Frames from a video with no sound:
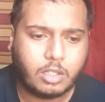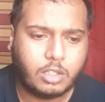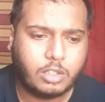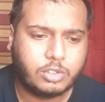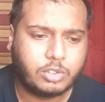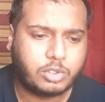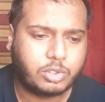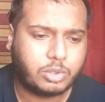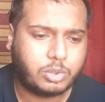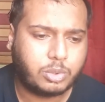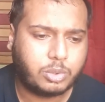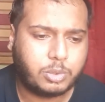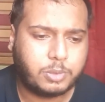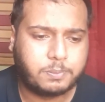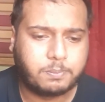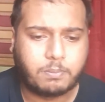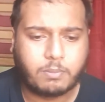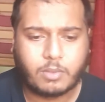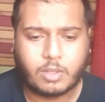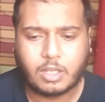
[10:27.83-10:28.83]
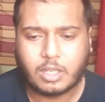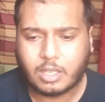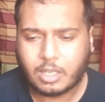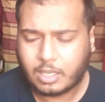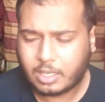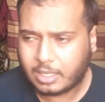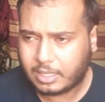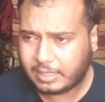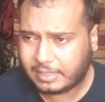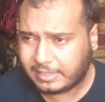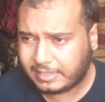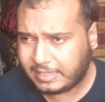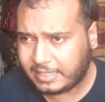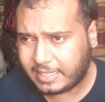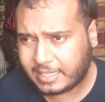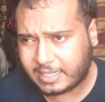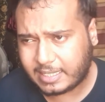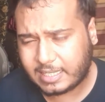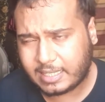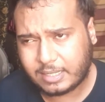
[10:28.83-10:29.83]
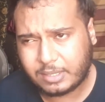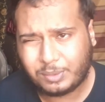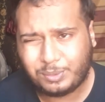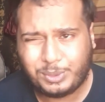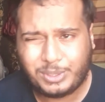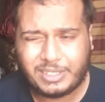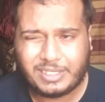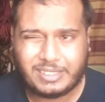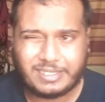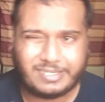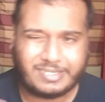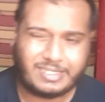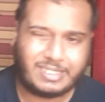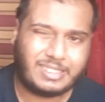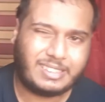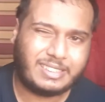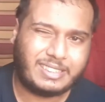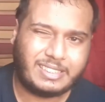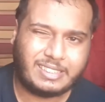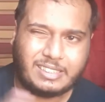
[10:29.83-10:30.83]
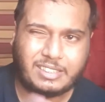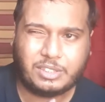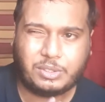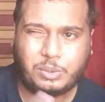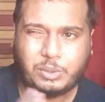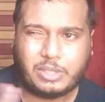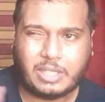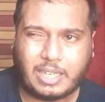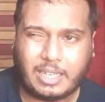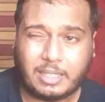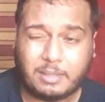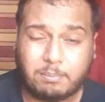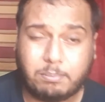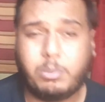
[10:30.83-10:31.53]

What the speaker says: So yeah, we still need to do that.